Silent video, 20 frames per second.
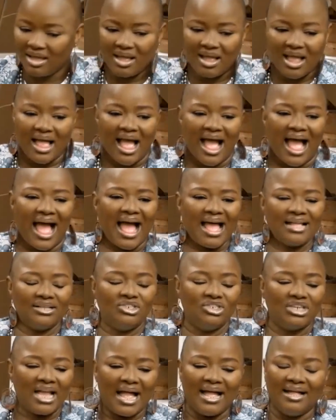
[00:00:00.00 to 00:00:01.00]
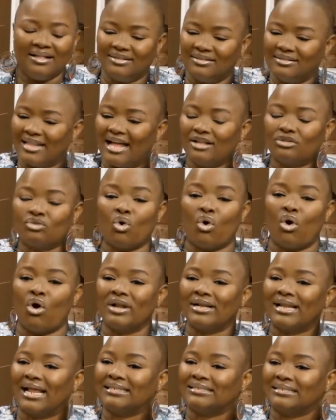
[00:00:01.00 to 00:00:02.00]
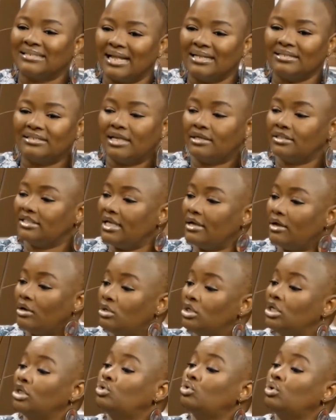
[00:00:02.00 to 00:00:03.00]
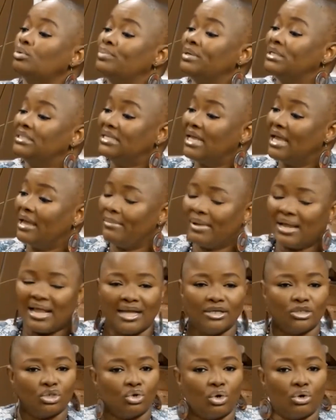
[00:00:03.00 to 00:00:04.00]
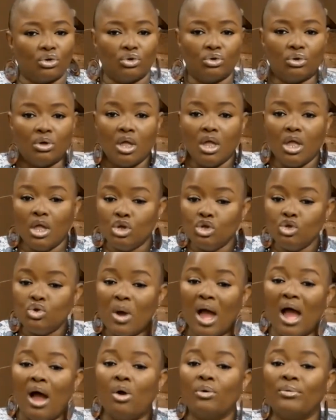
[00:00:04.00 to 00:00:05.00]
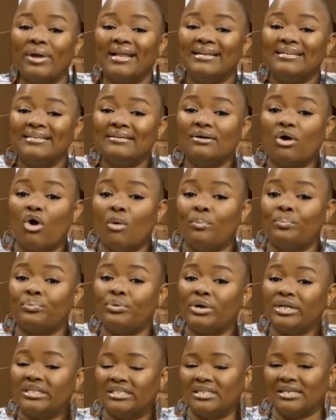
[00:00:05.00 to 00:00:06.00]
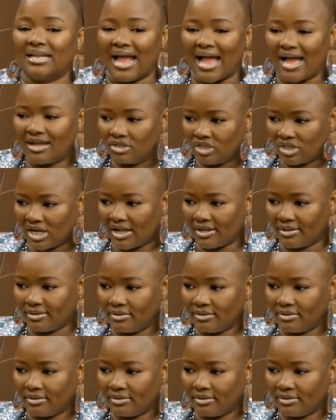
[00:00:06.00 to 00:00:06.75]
the fear that's now to understand. See, the truth be say, make I shock you. You are already operating agile.